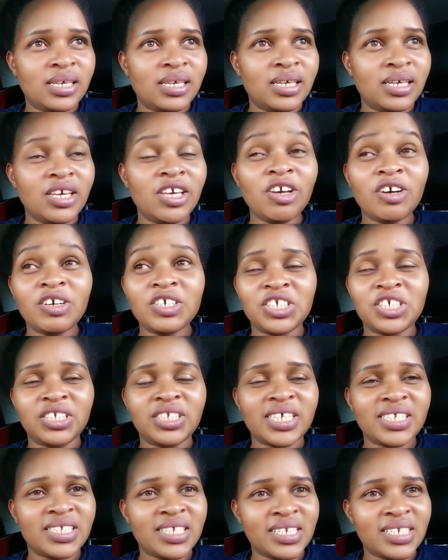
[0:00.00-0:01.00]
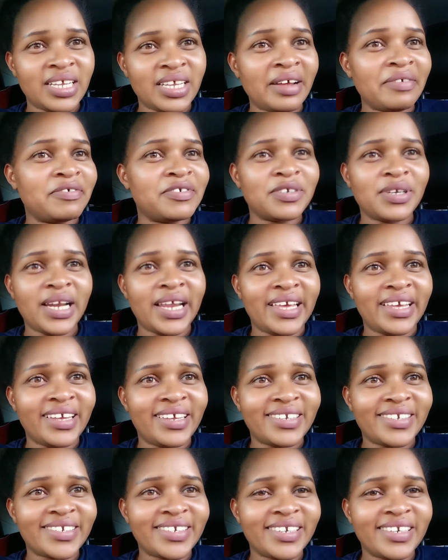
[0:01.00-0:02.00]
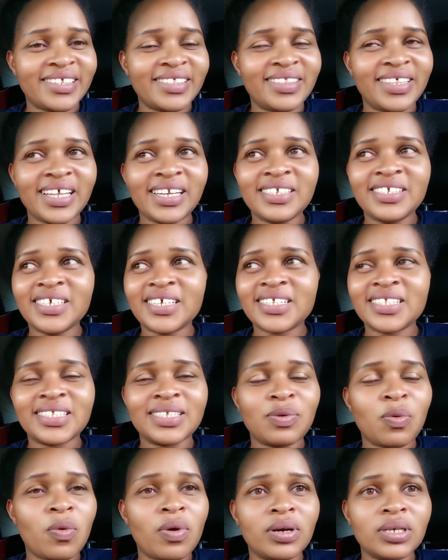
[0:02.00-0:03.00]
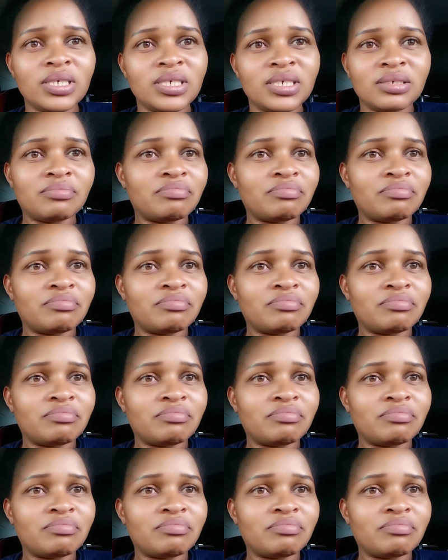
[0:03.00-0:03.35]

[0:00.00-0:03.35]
he or she doesn't have to like it. They'll just watch